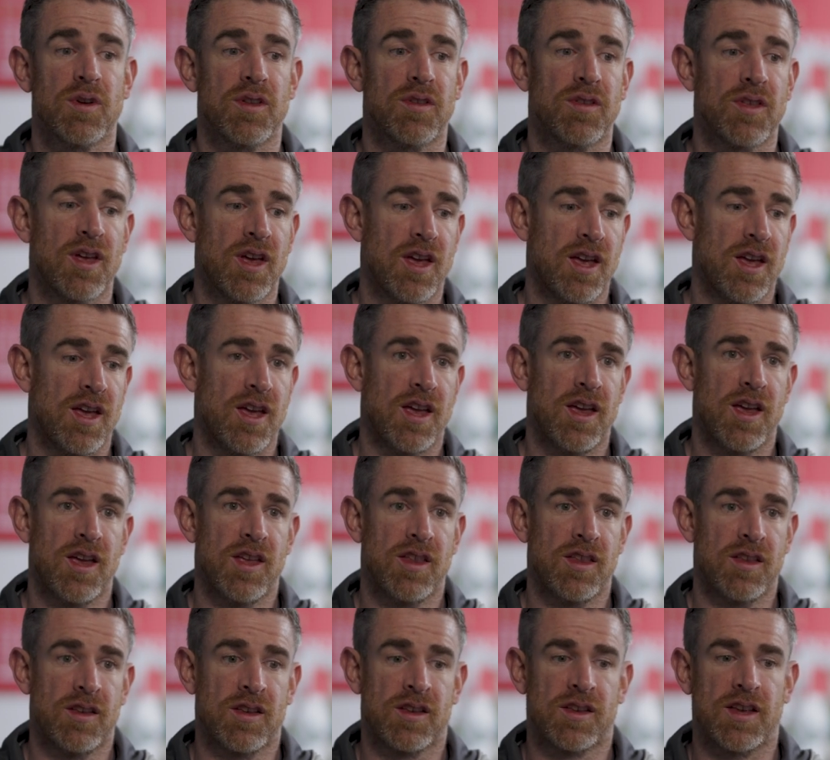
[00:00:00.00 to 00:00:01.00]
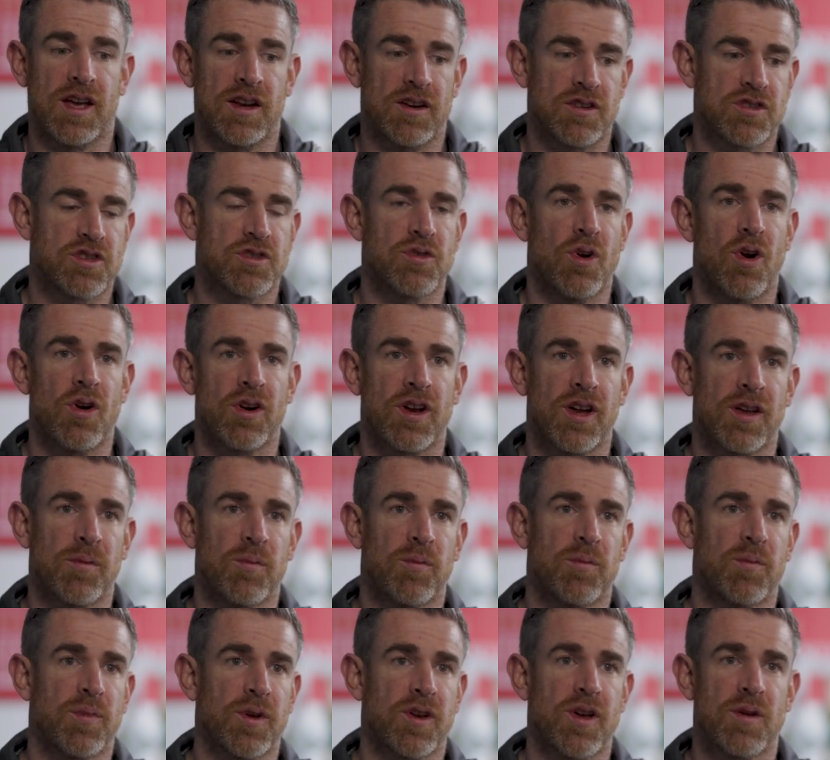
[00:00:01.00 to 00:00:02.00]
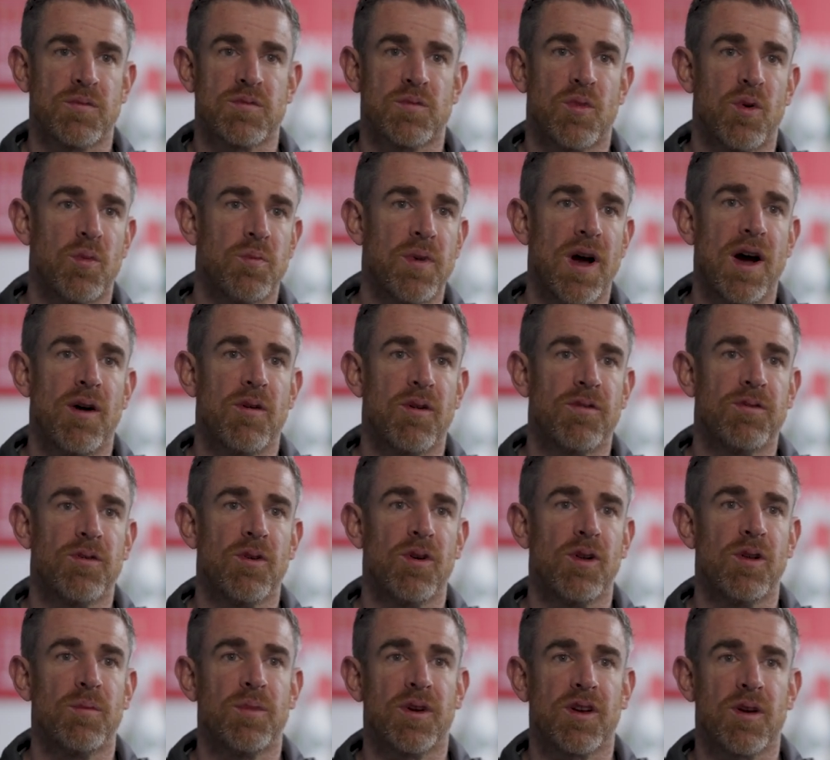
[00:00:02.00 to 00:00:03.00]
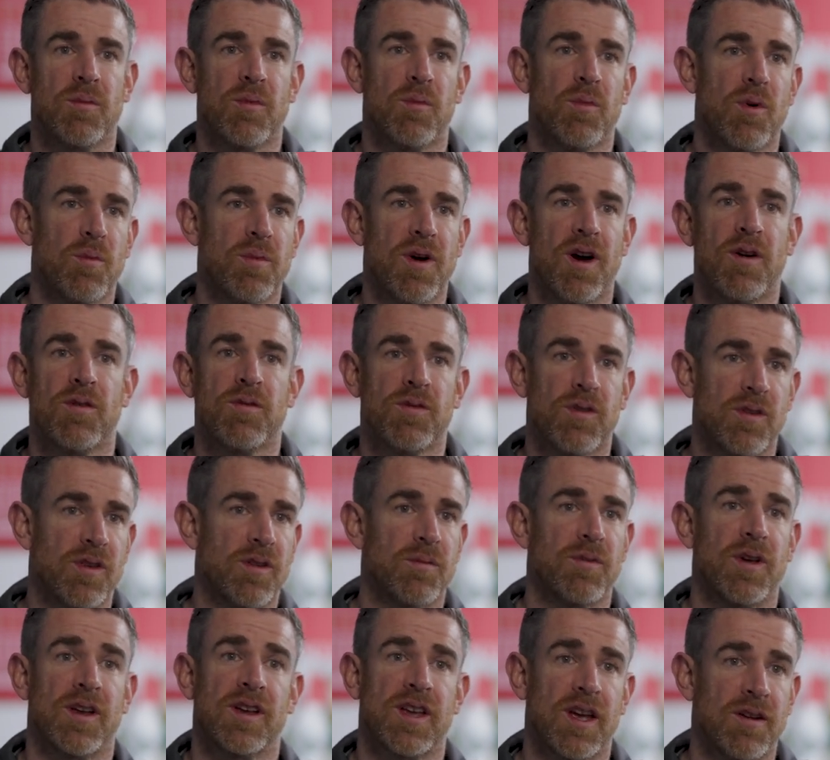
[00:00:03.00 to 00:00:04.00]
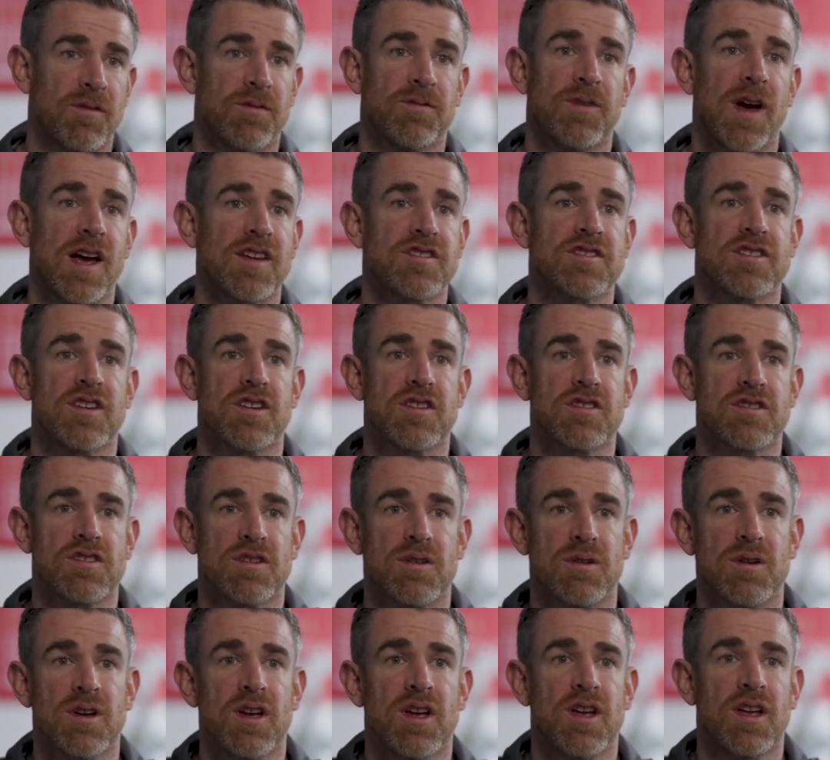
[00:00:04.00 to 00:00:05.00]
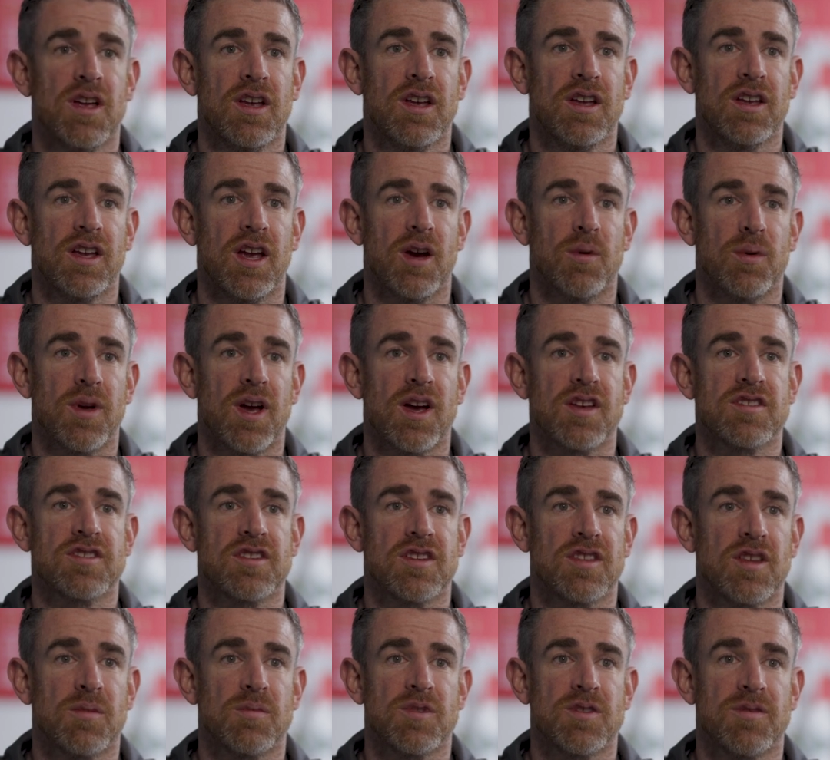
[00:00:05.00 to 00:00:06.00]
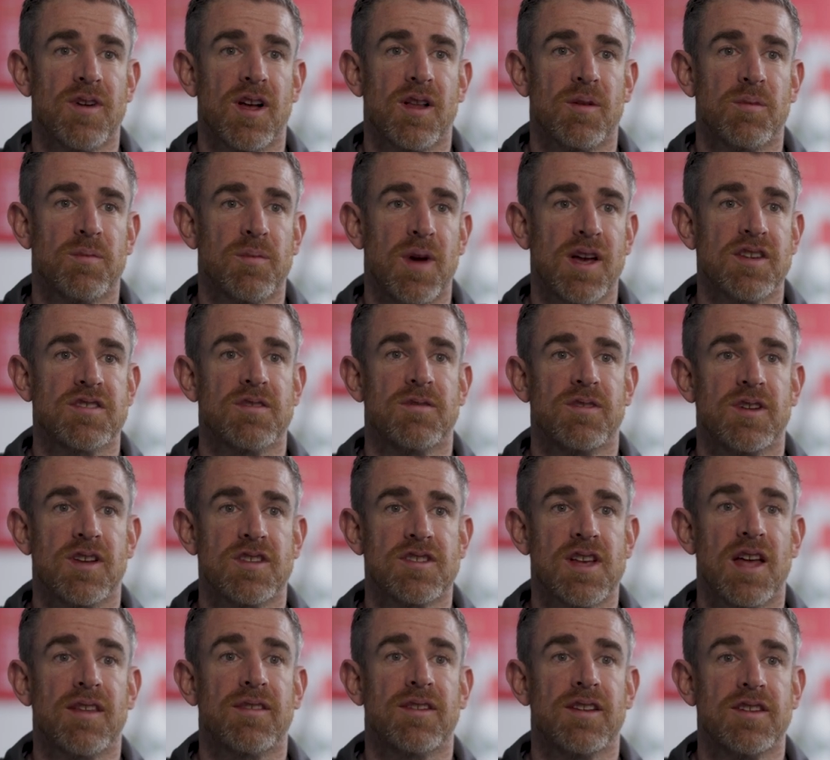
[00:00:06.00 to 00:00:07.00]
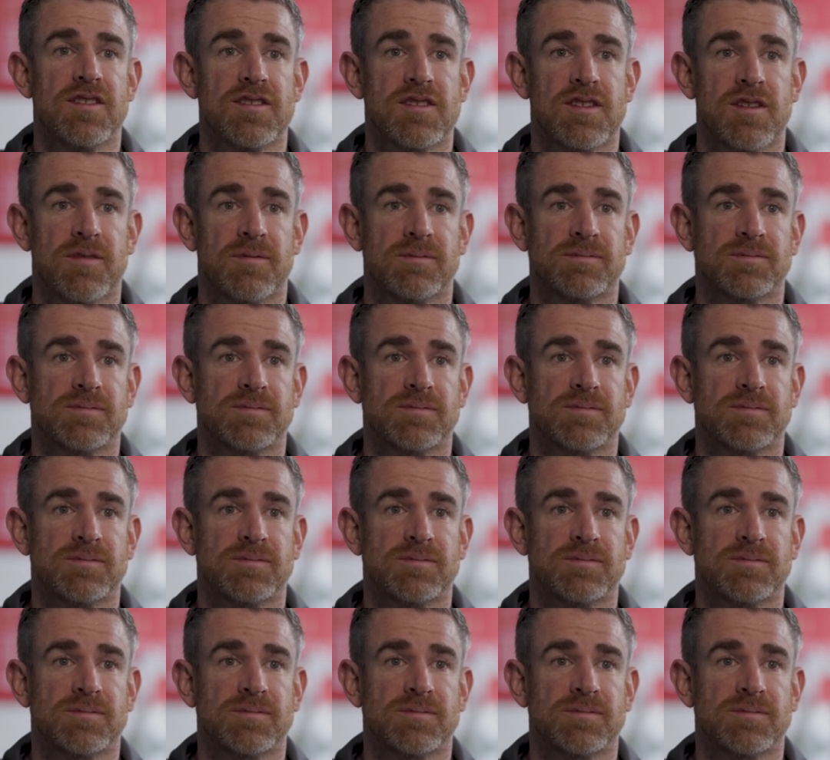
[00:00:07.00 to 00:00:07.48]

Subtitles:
with getting stronger, becoming more powerful, getting faster. So yeah, we are seeing them develop massively as athletes.